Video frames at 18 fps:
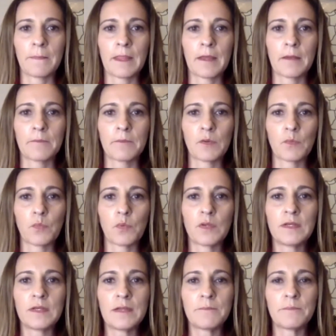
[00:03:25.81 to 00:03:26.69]
But
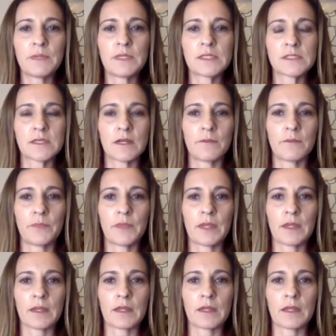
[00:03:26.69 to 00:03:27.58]
wouldn't it be
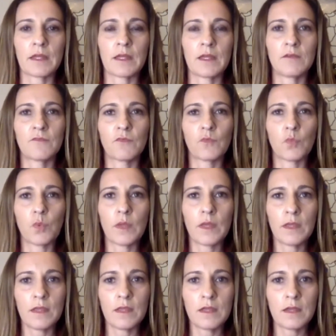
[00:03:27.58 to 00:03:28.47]
something if
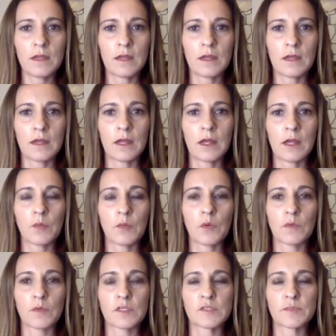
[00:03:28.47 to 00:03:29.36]
we
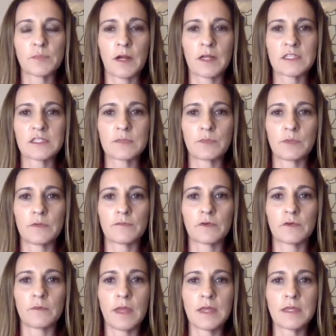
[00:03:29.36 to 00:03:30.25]
were responsible
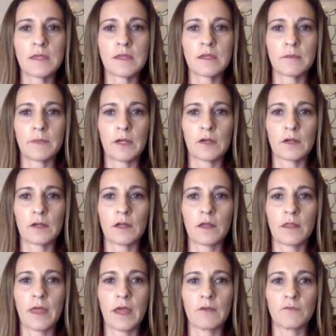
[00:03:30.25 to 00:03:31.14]
for making America
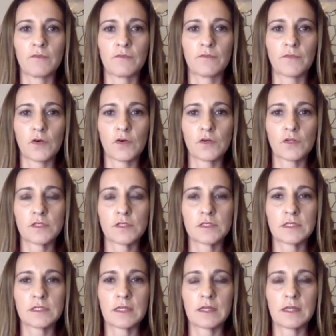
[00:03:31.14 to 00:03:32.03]
that
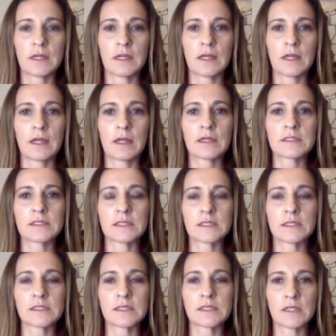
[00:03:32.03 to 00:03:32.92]
first
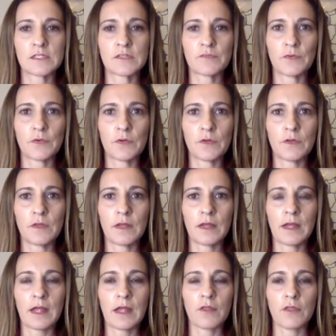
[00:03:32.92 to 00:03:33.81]
successful,
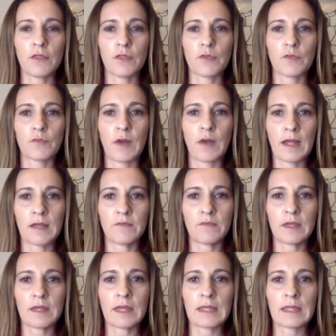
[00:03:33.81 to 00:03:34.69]

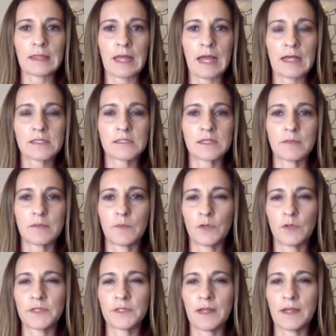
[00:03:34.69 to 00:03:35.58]
thriving, and lasting
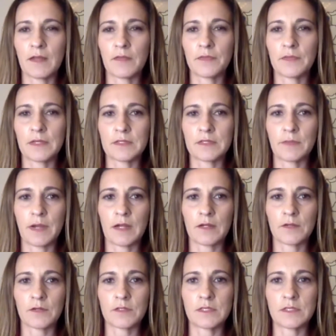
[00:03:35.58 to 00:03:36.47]
multi-ethnic
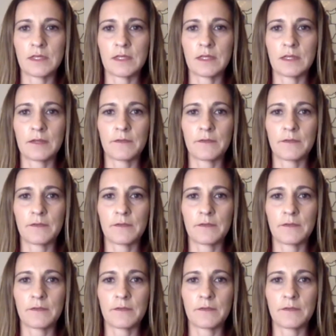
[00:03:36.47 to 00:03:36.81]
democracy?